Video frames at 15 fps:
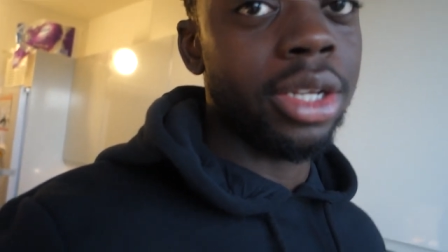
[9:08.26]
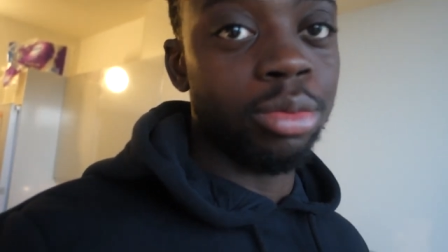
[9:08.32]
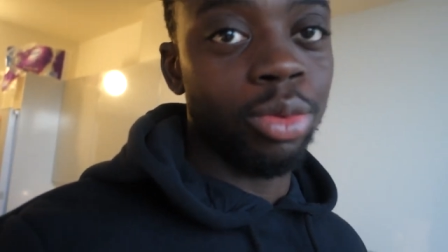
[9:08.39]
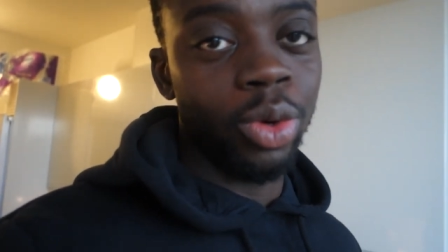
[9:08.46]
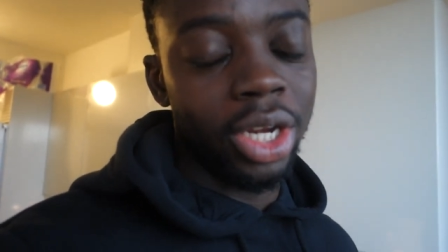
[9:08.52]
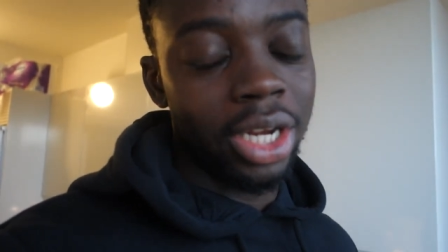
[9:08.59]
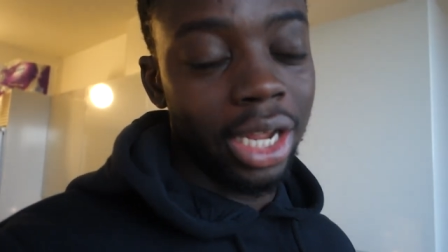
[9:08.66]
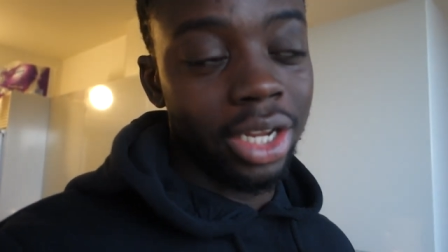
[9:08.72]
this
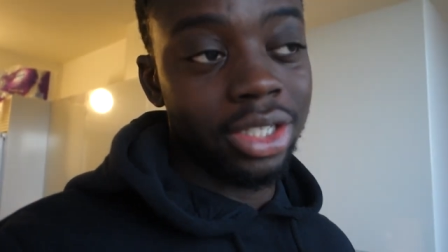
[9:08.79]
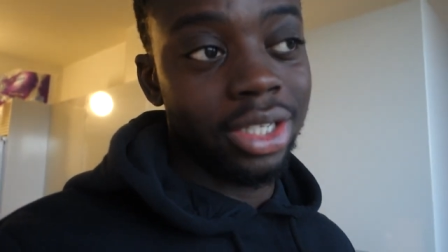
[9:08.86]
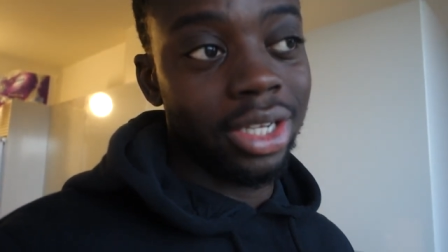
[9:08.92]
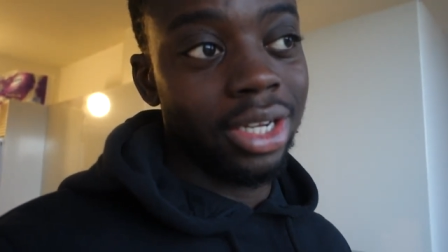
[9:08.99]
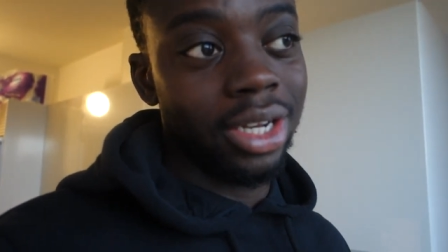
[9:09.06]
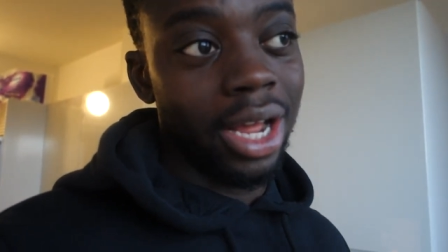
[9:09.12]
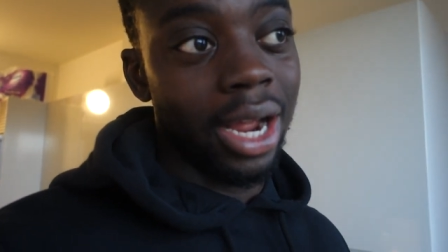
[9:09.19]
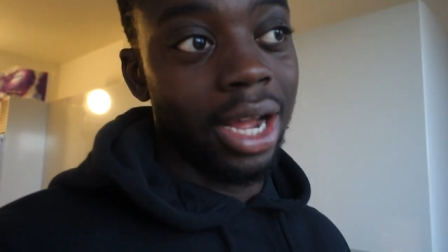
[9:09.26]
morning, like you
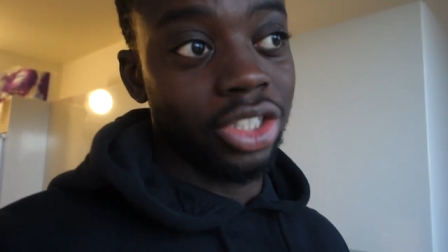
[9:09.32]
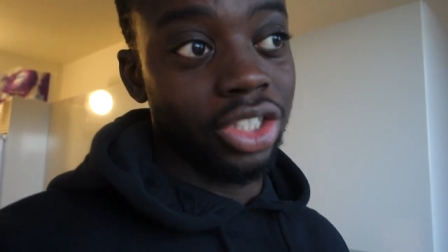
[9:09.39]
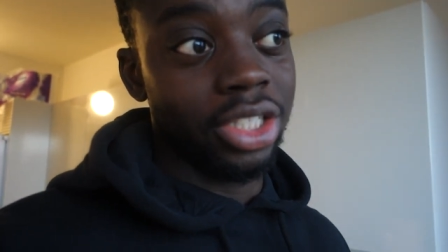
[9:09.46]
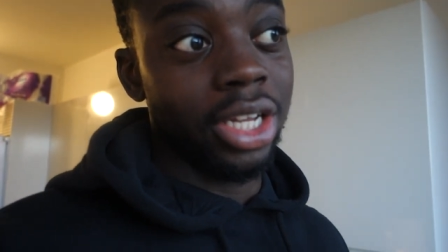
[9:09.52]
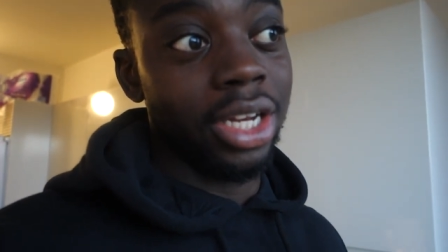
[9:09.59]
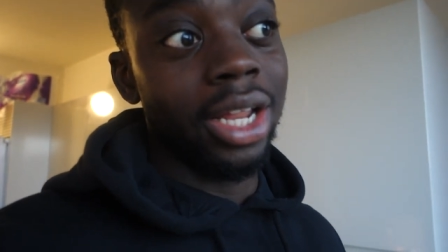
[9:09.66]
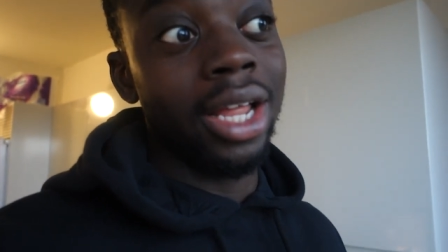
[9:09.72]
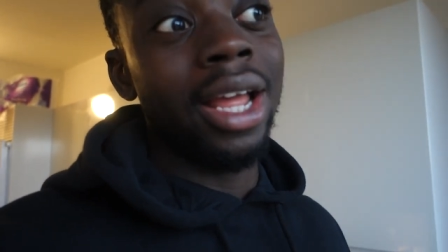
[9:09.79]
said, like I just
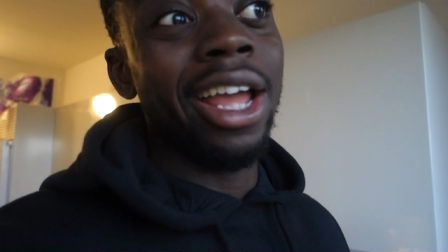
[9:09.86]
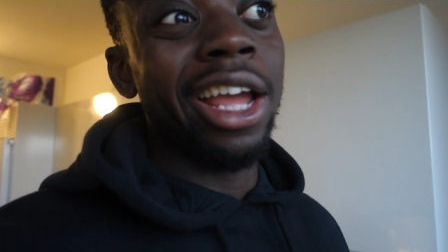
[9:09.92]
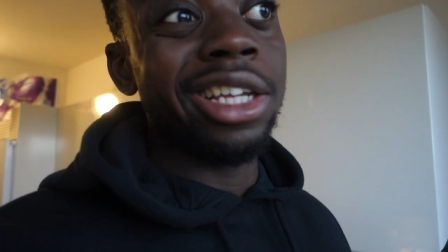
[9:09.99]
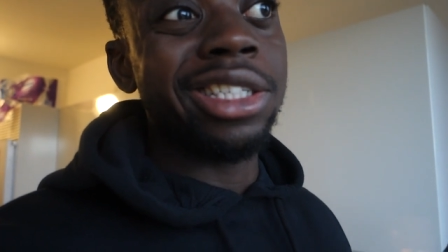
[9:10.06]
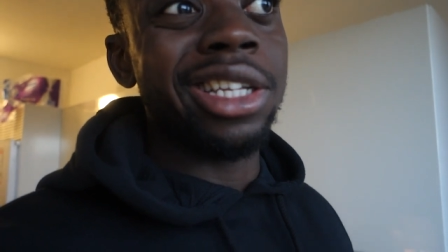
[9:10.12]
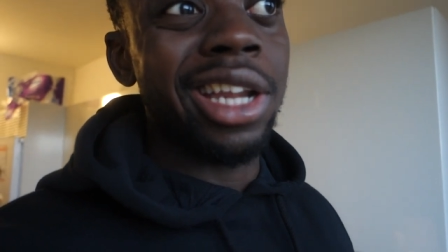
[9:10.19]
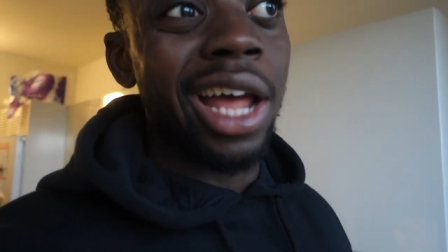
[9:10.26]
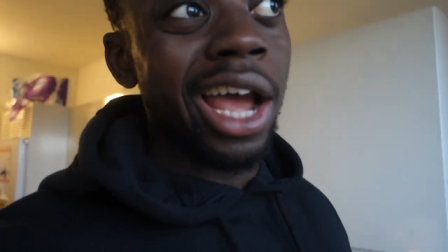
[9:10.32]
said,
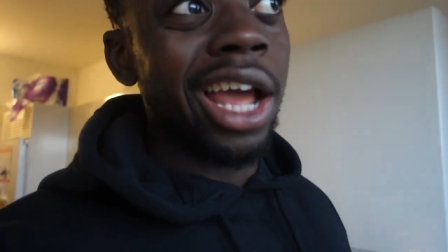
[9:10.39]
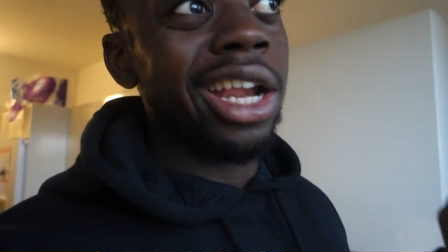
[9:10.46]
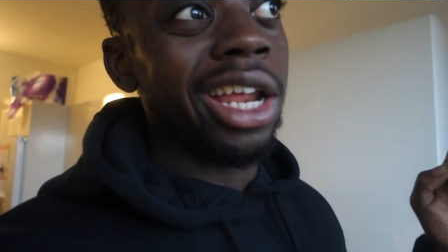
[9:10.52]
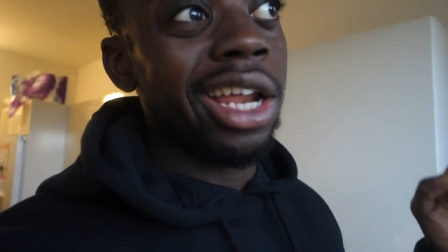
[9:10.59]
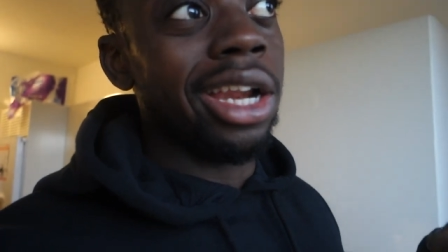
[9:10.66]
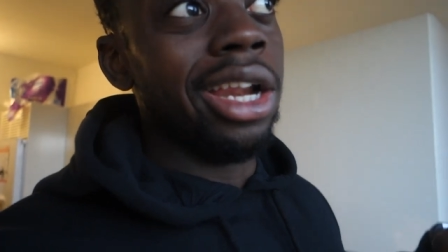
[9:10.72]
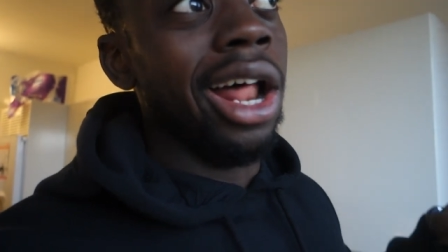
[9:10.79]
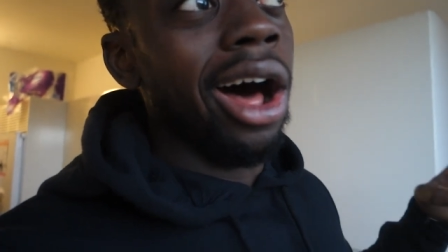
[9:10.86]
it's 9
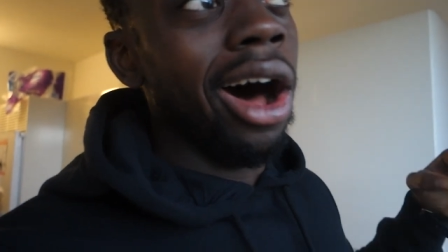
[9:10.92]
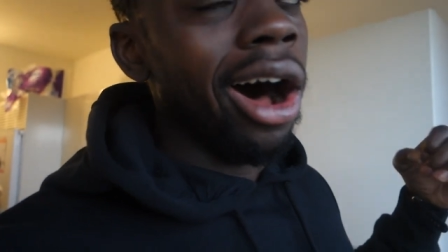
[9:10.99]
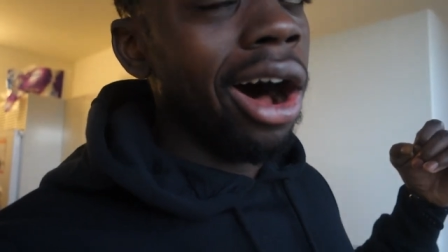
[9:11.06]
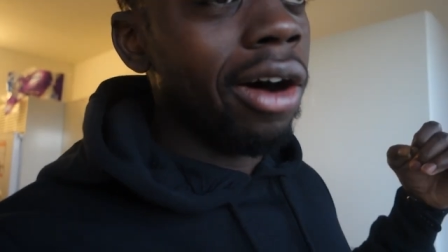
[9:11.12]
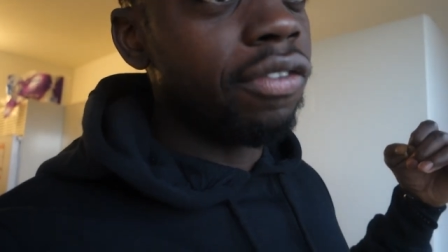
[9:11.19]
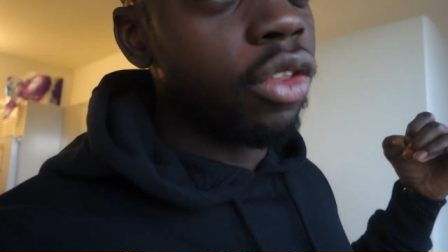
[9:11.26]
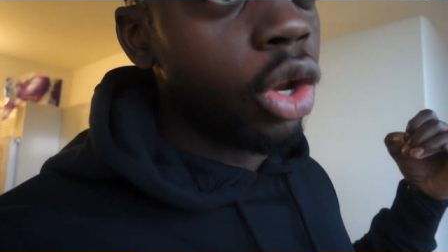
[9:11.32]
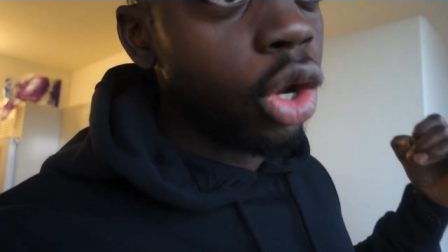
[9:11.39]
in the
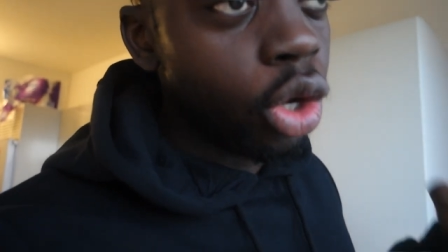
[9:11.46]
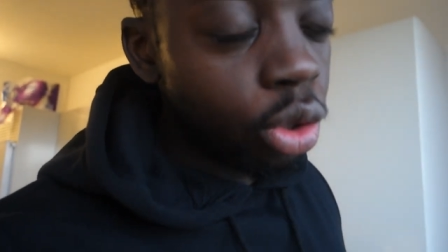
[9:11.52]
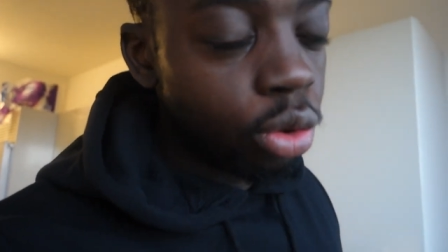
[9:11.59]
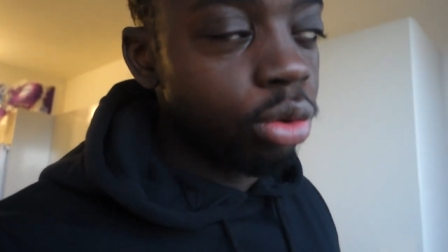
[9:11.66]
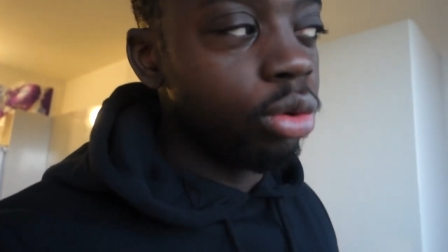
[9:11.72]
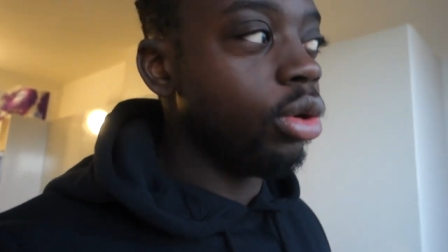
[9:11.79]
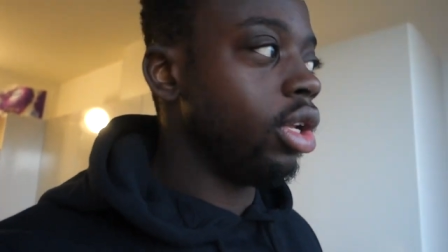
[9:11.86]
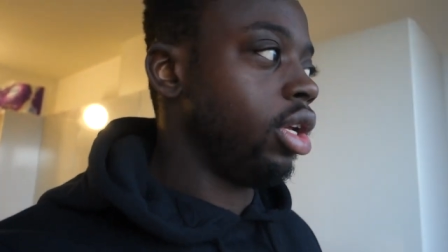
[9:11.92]

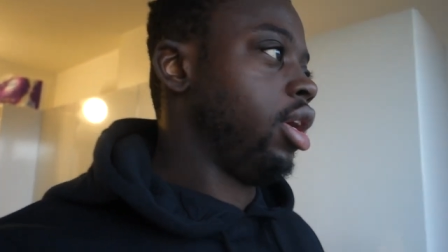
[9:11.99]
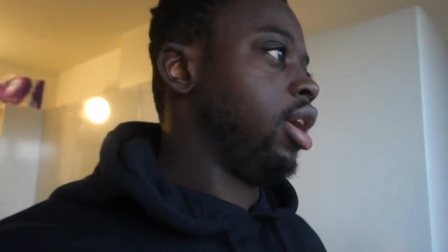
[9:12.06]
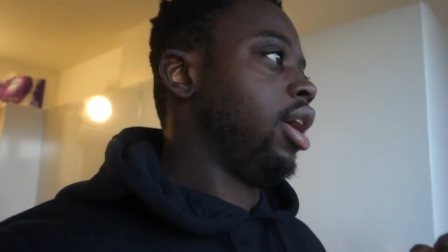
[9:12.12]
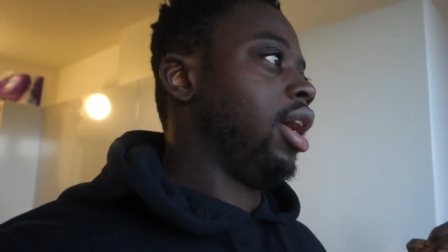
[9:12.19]
afternoon.